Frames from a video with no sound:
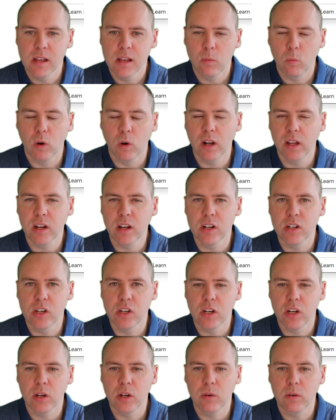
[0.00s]
What I could
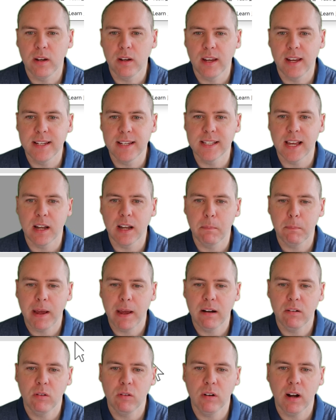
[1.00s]
do is add a
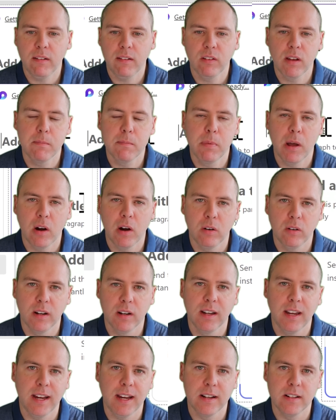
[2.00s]
paragraph
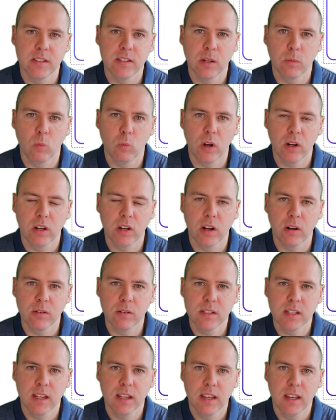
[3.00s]
component into
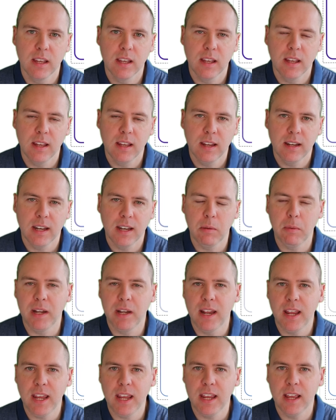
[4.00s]
OneNote. Now in
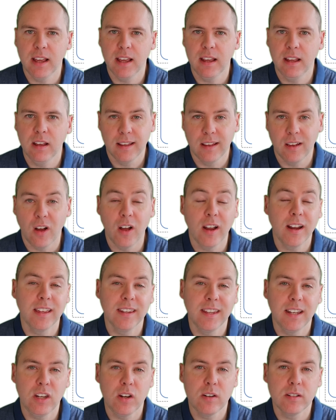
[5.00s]
here, I could
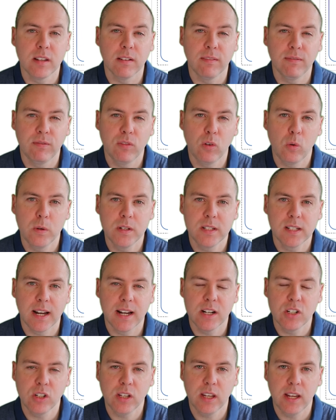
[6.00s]
then use the forward
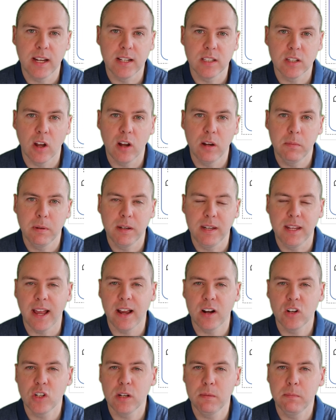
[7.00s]
slash key to open the
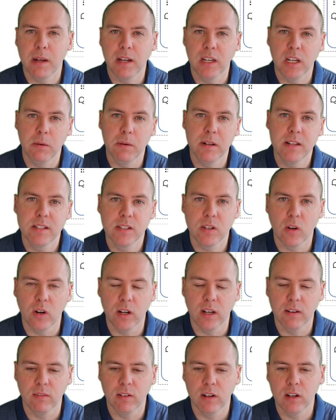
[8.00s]
action menu inside
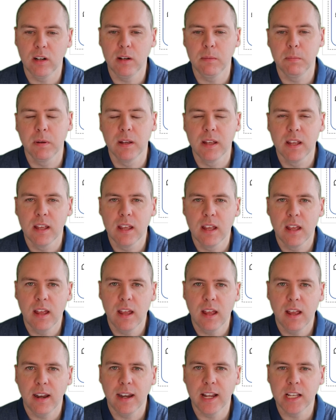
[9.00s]
of Loop.
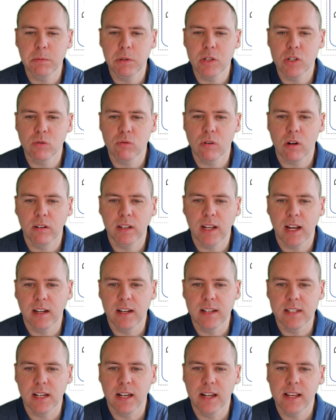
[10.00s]
And as we scroll down
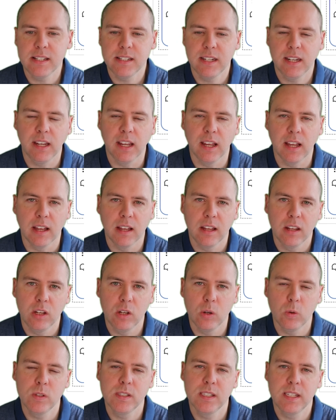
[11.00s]
this list here,
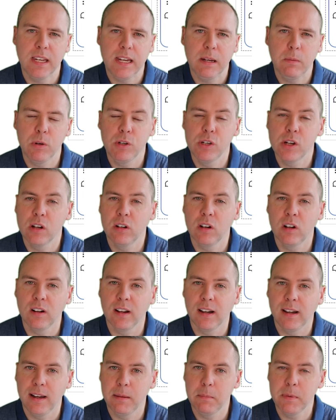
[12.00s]
you'll see we're no longer
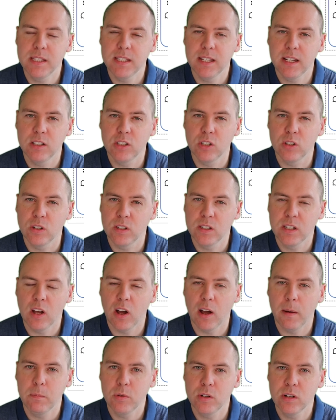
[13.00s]
limited to just the
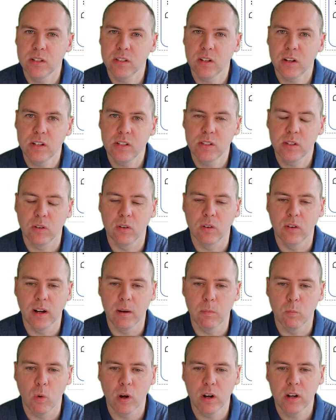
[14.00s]
options I saw
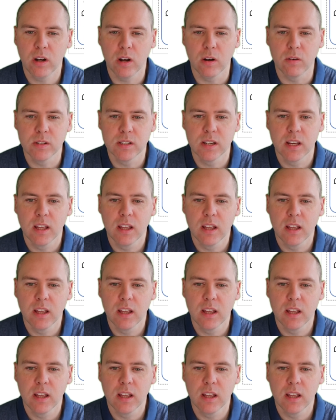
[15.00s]
in OneNote.